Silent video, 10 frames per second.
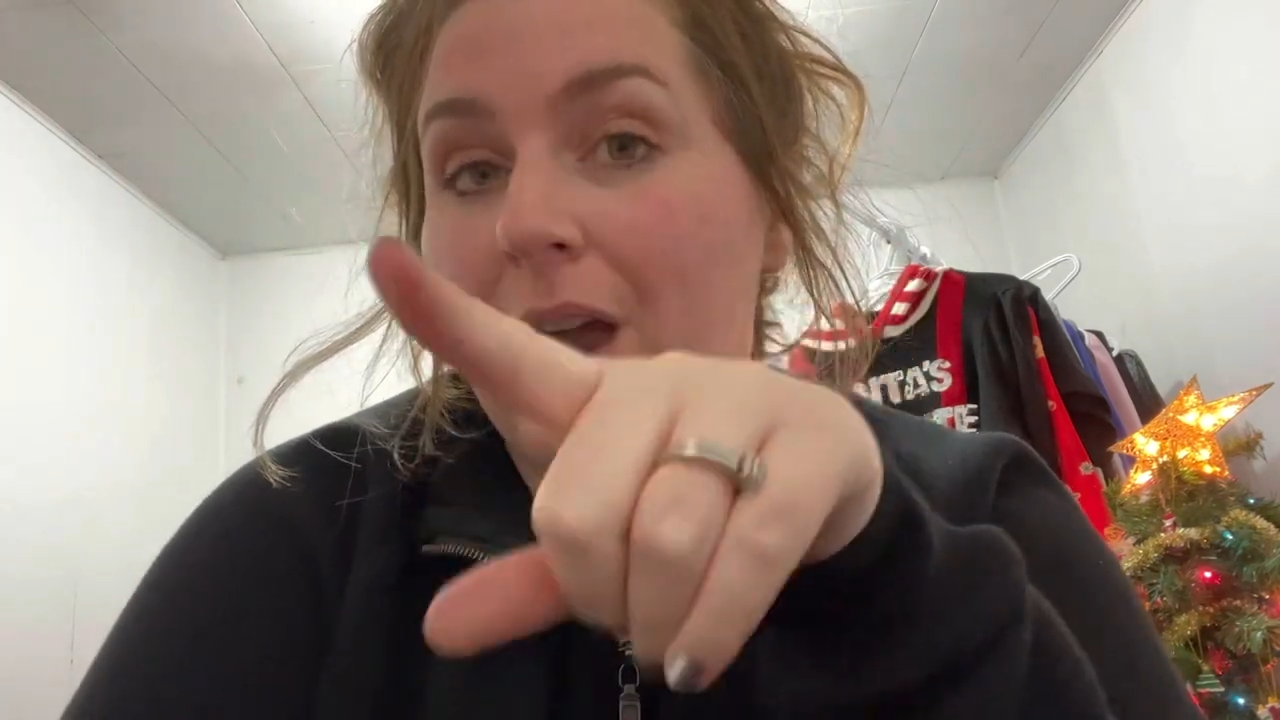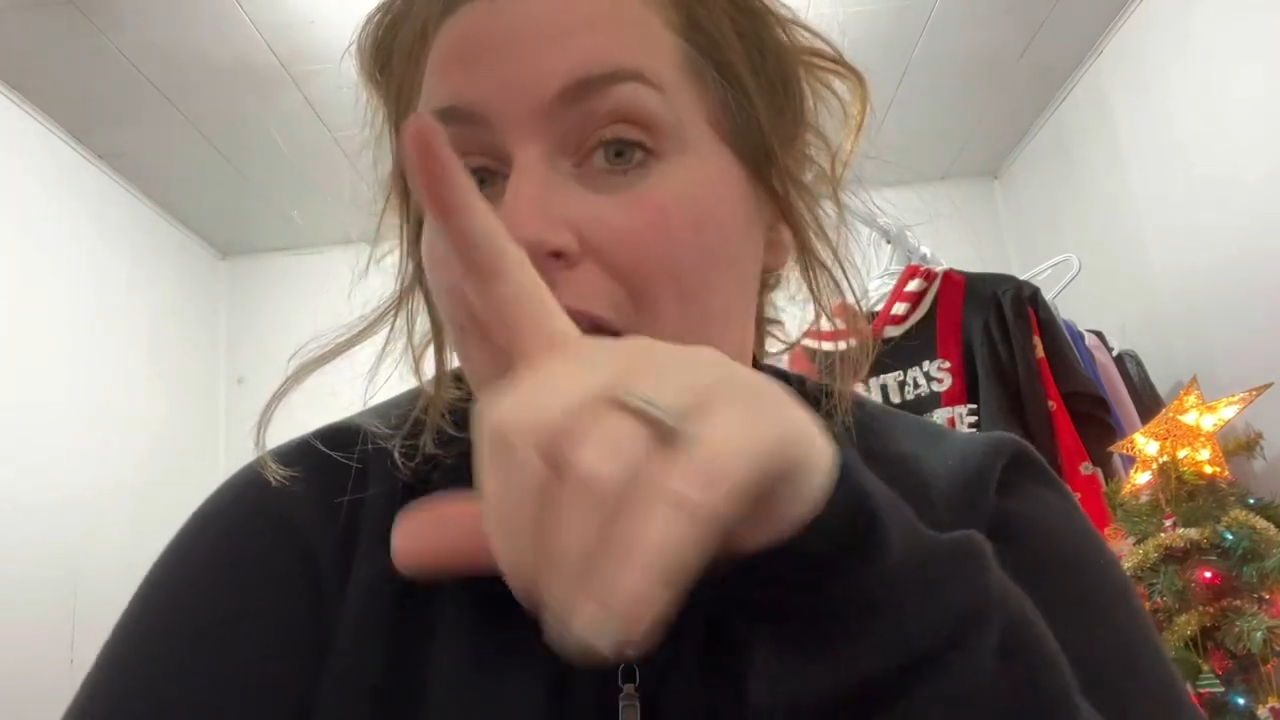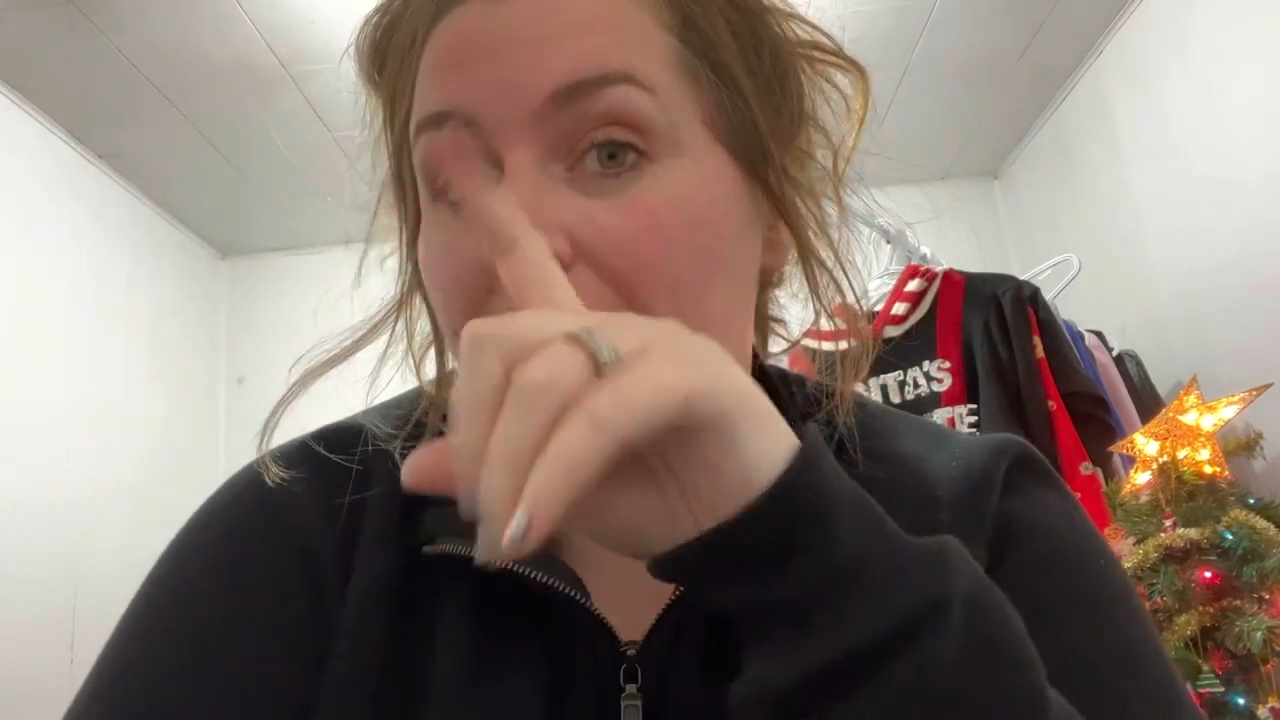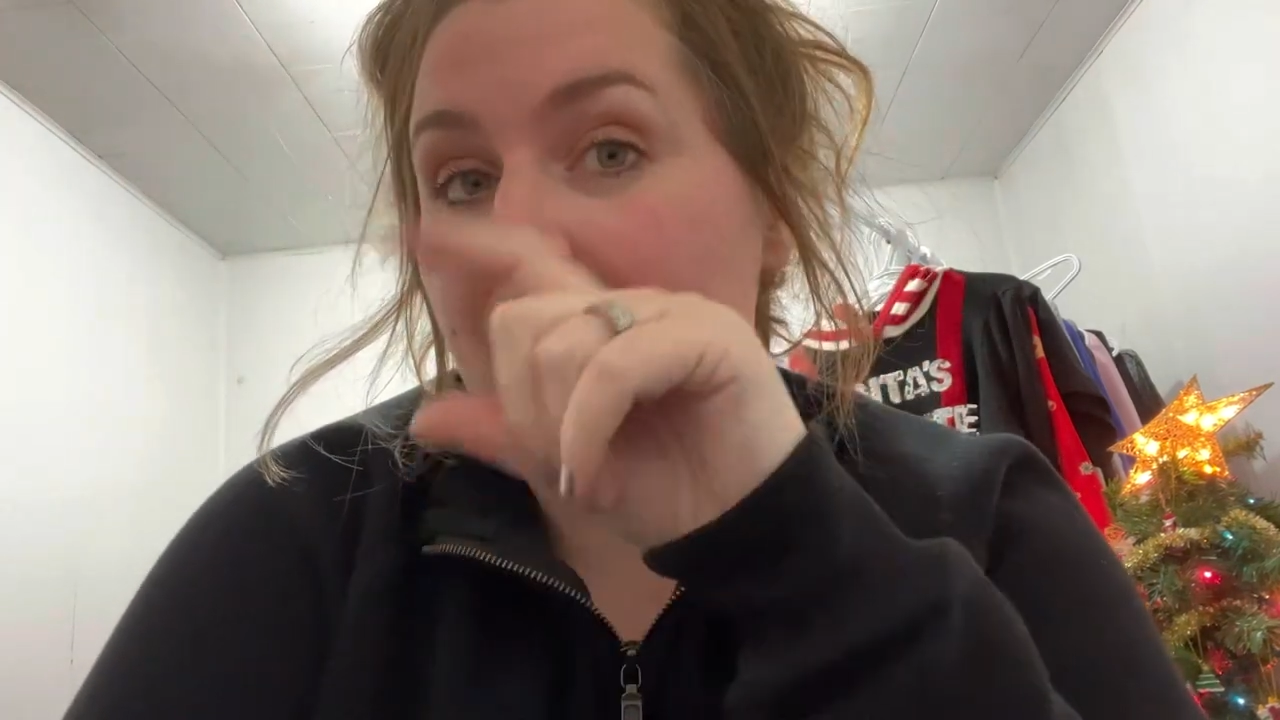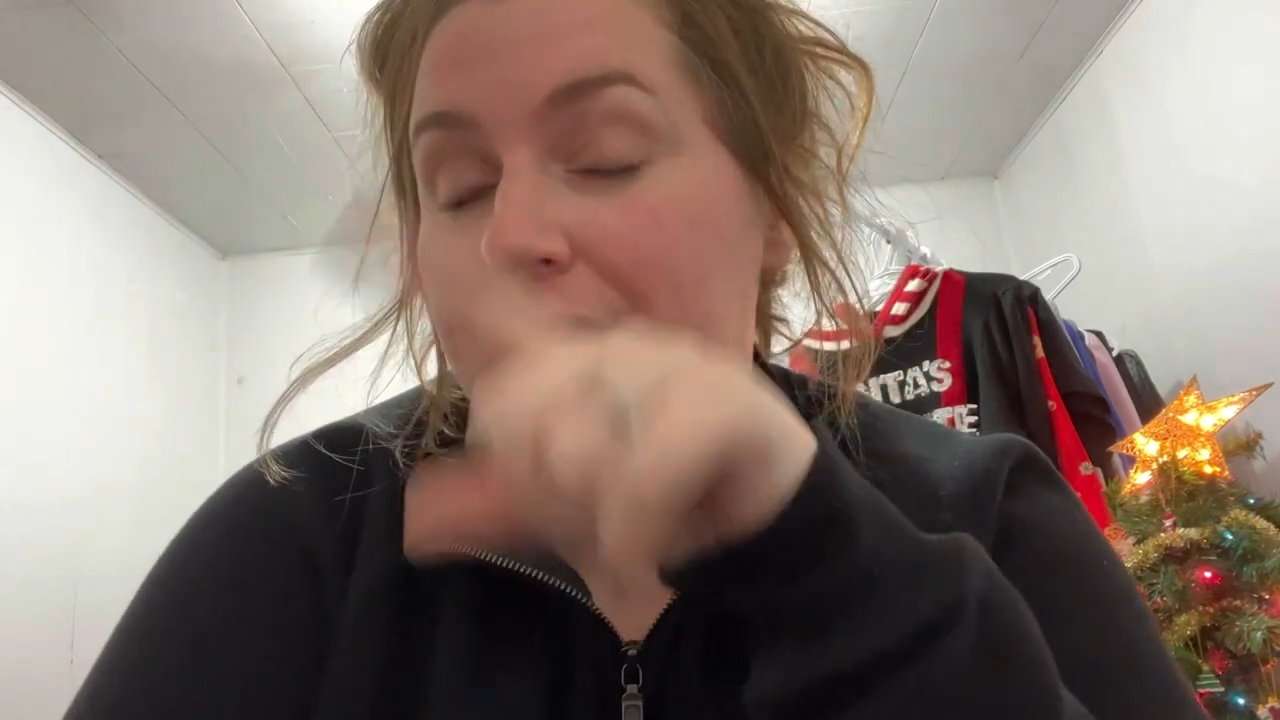and
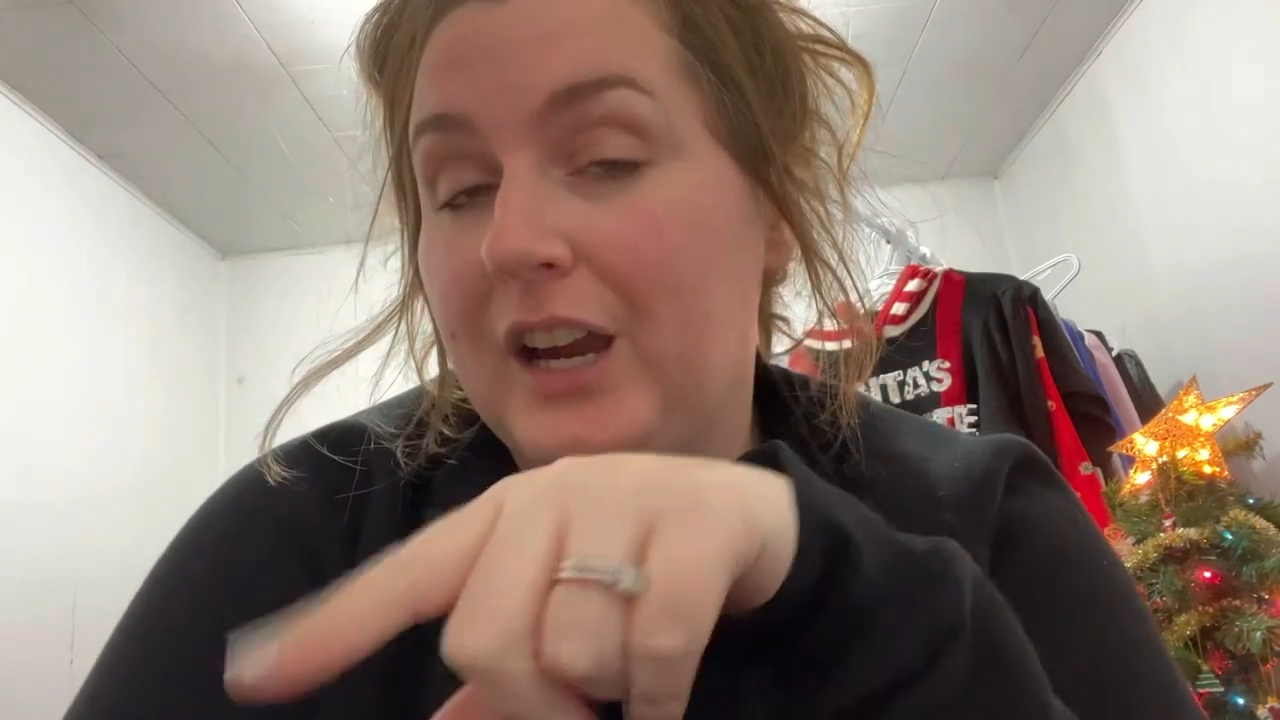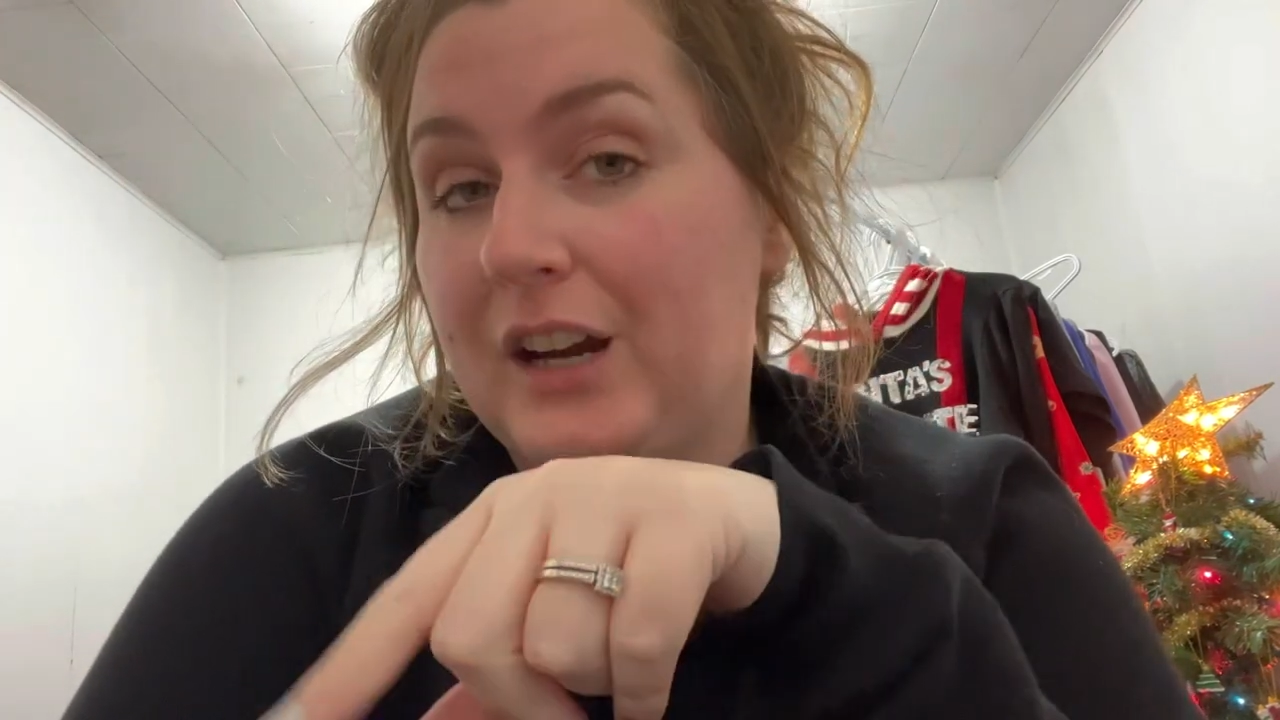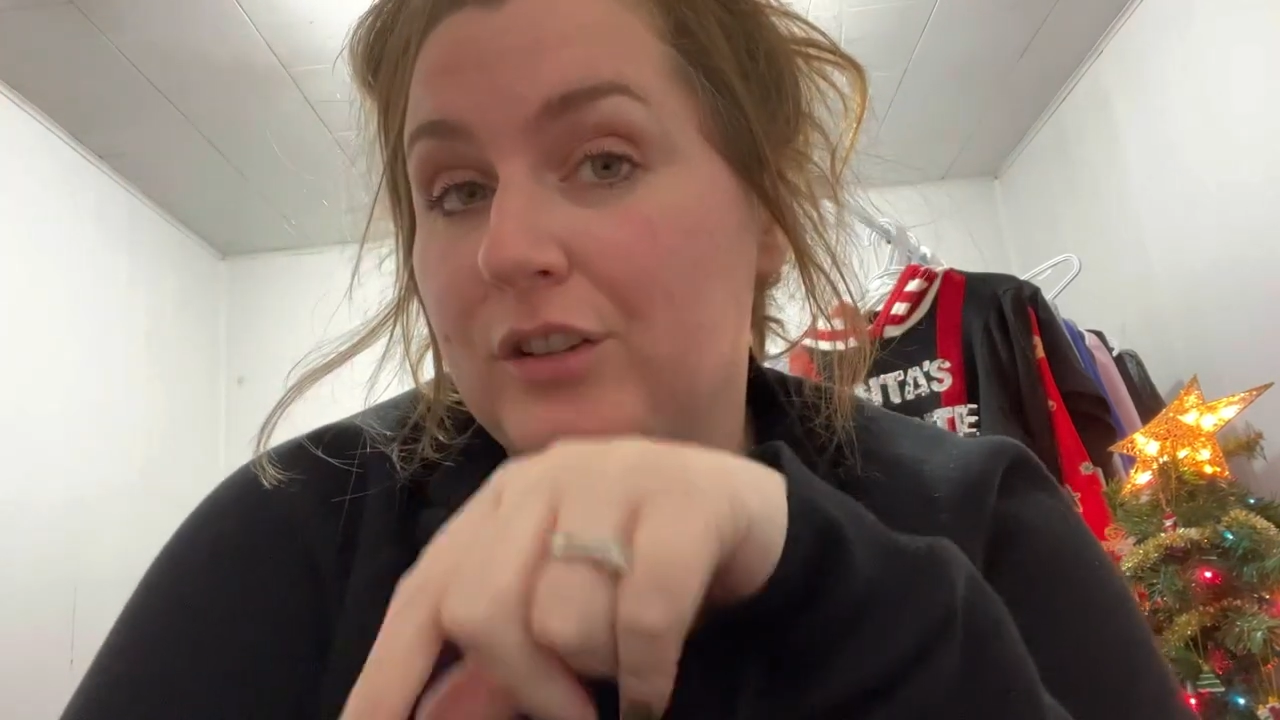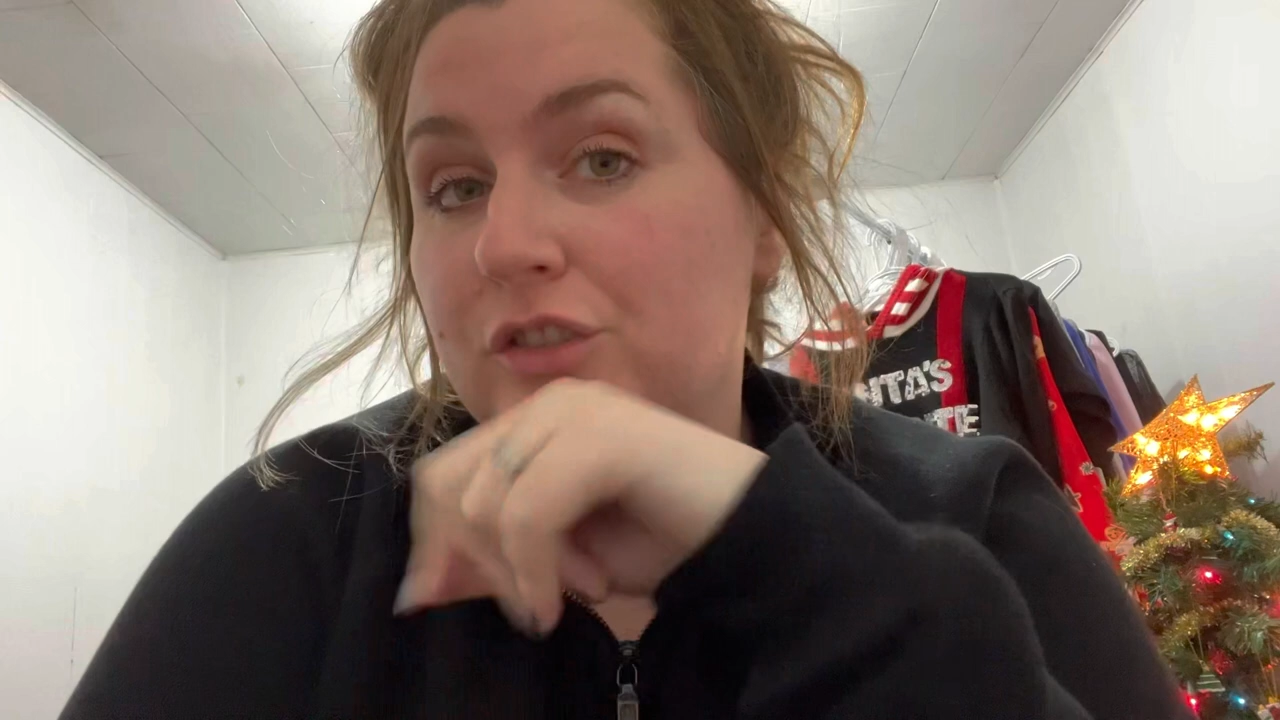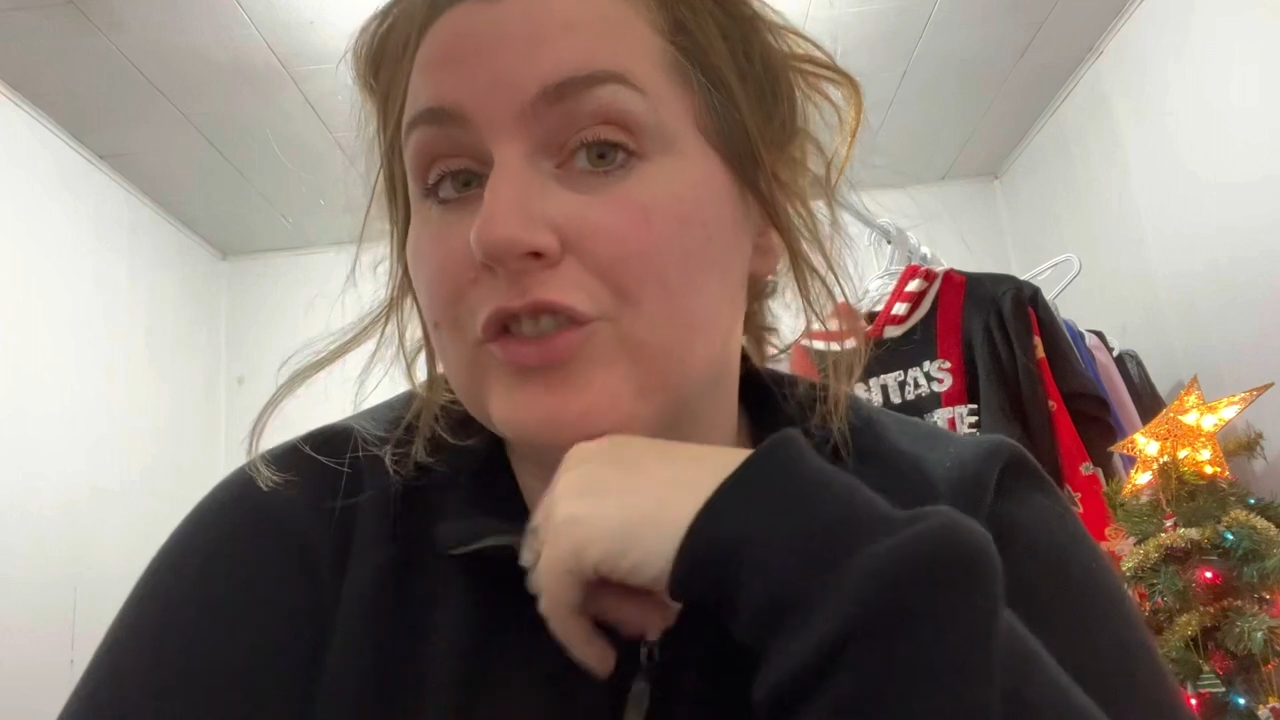I'll have Carol's